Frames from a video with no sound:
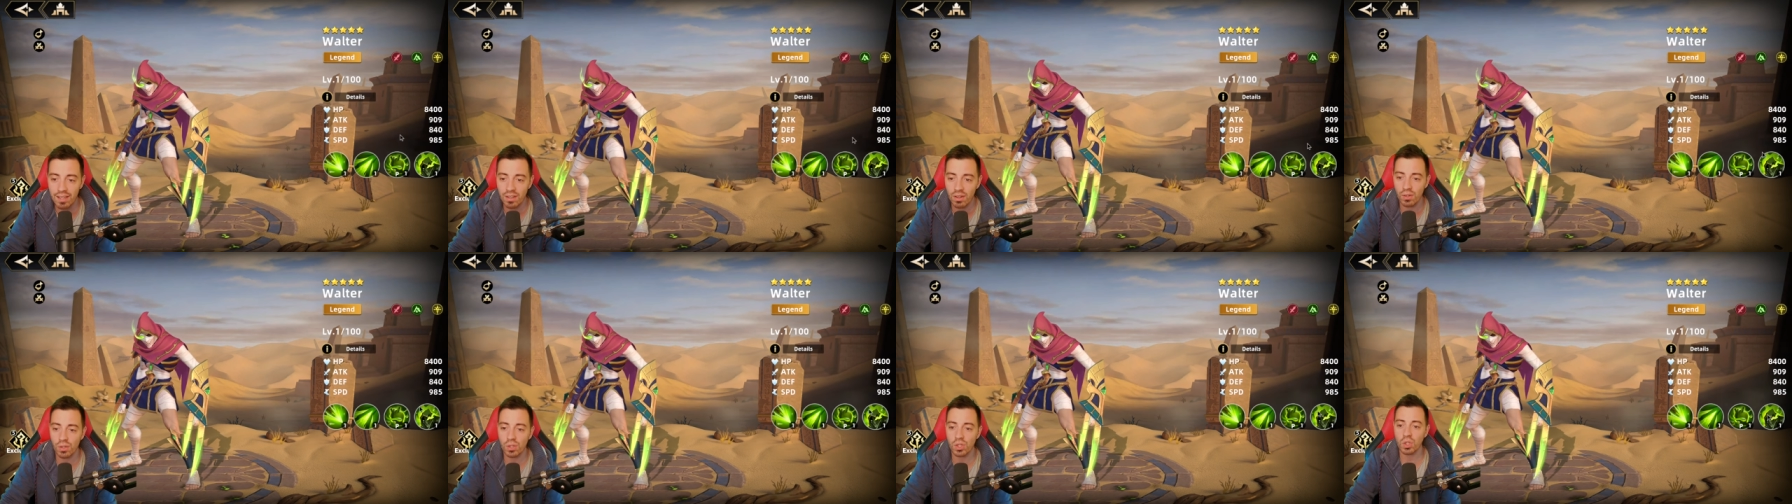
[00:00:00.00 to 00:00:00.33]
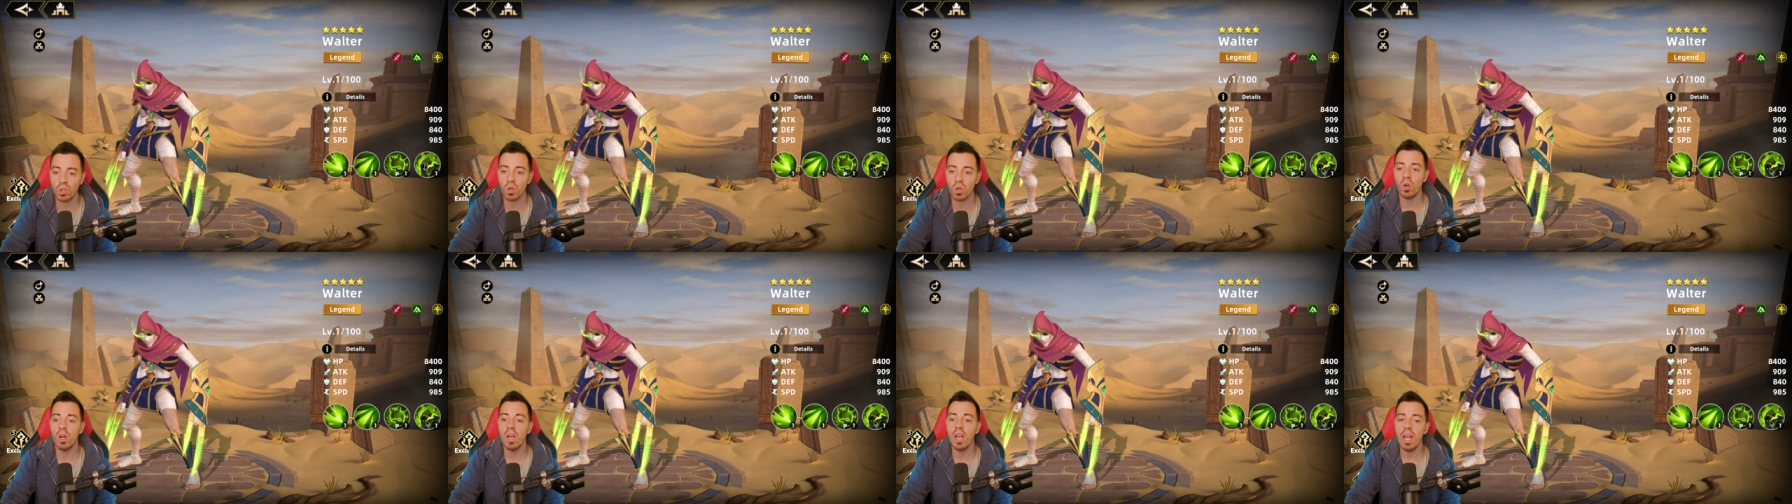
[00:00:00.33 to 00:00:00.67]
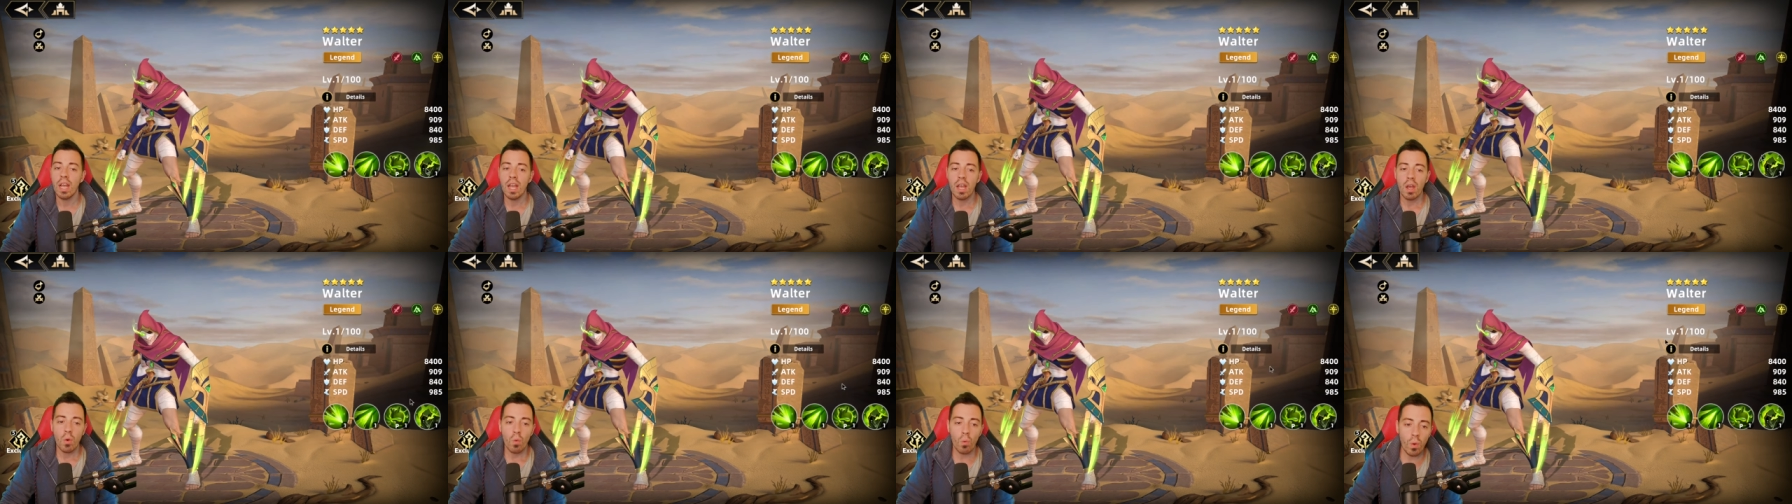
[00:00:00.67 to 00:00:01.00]
Also,
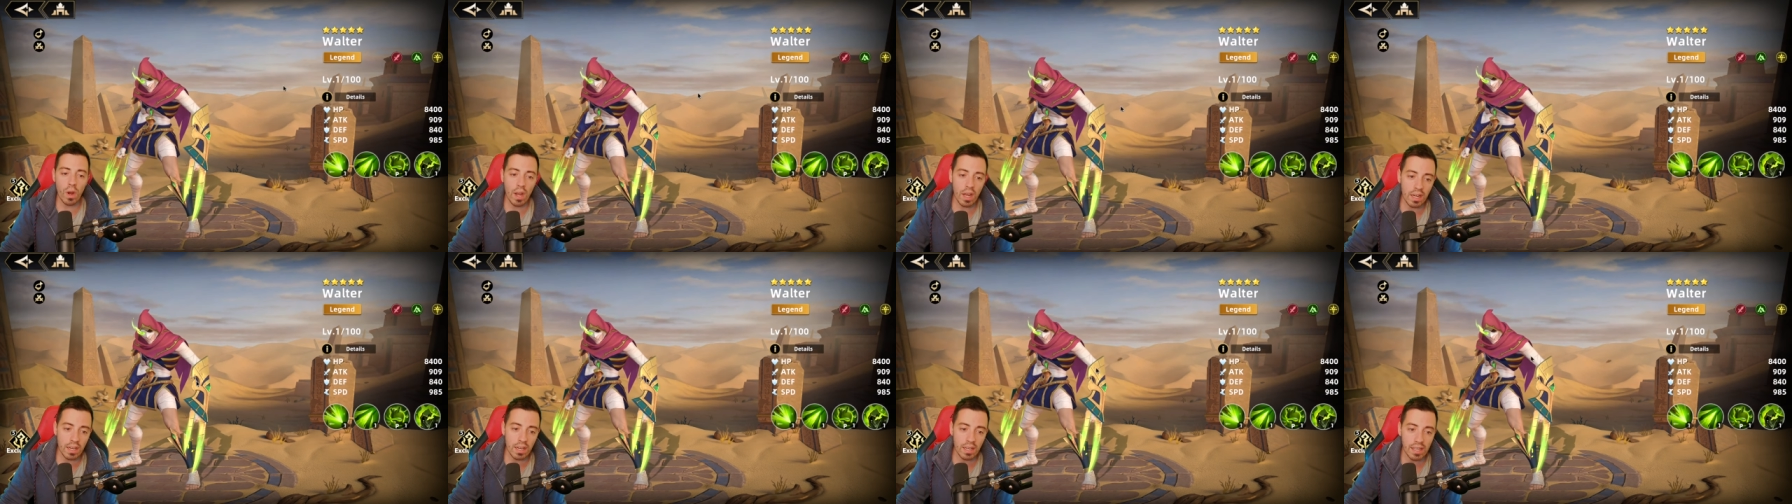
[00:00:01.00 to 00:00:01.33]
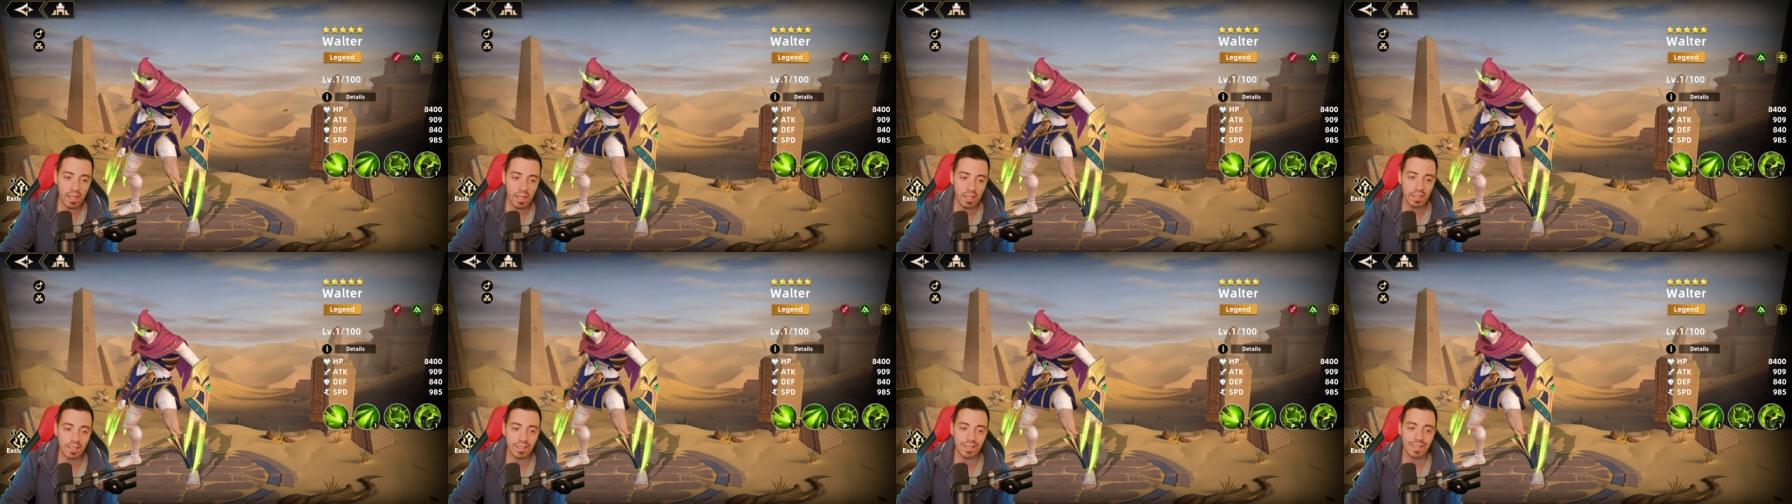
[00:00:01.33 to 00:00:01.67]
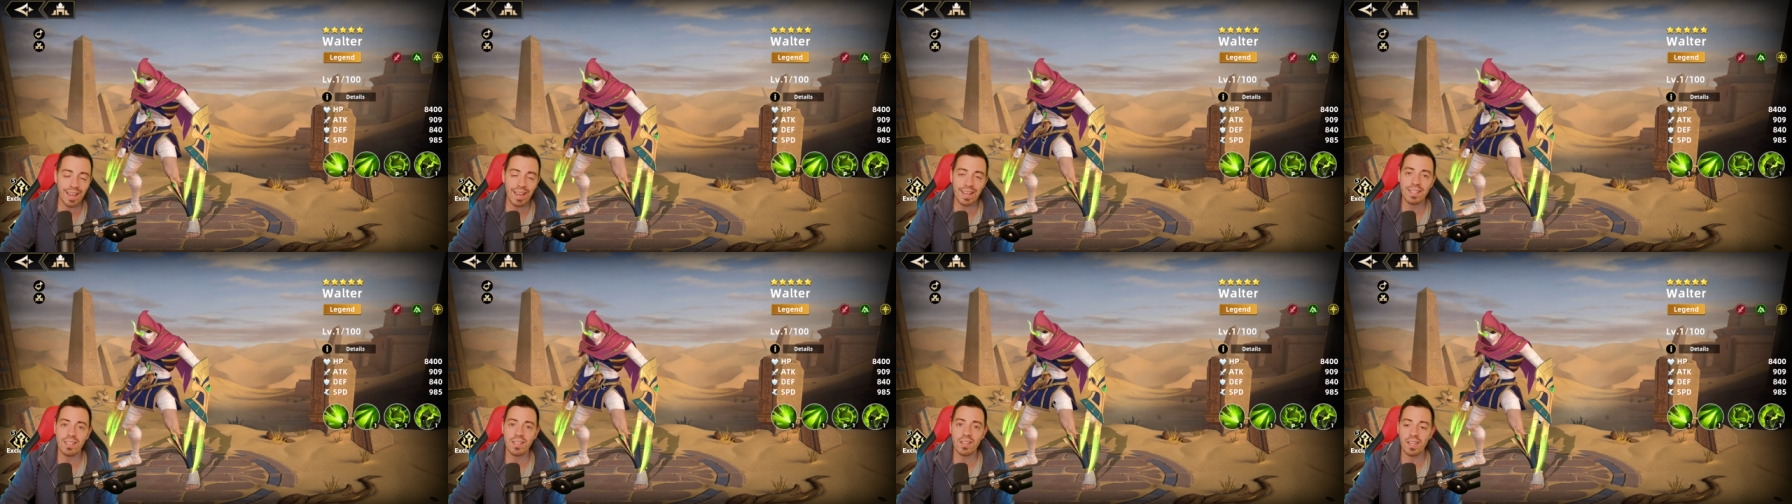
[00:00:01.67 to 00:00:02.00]
when he
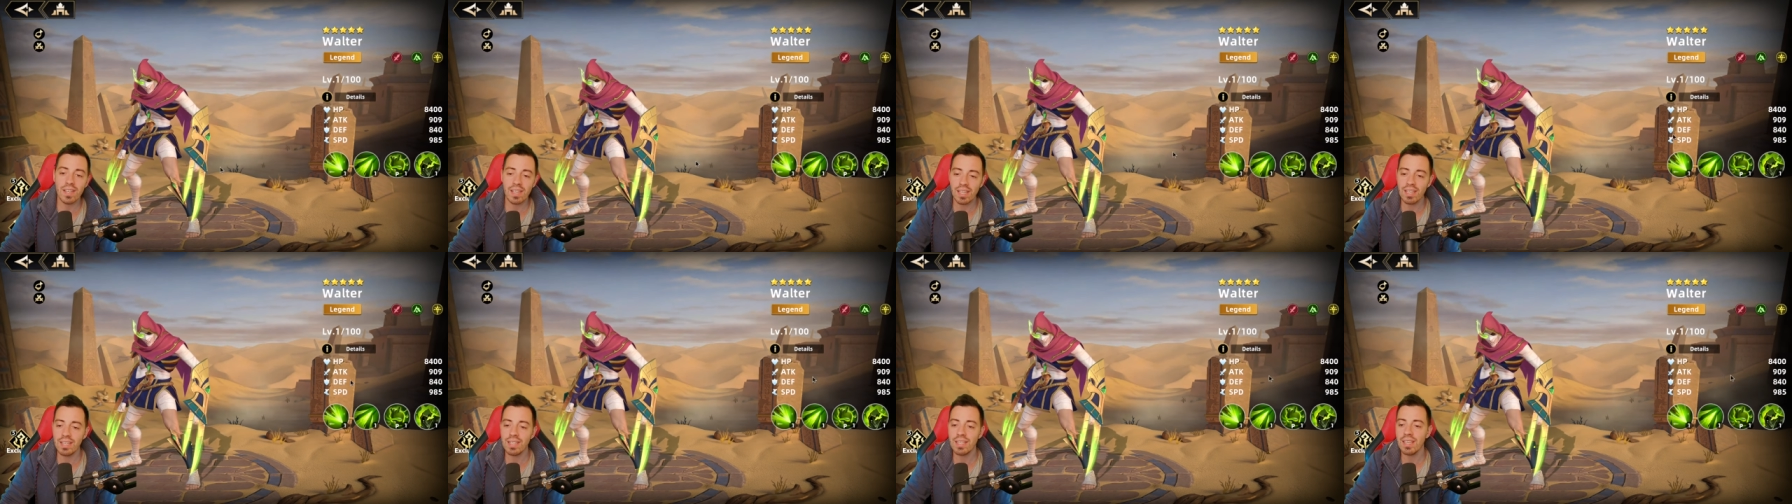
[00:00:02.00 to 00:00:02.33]
takes a hit,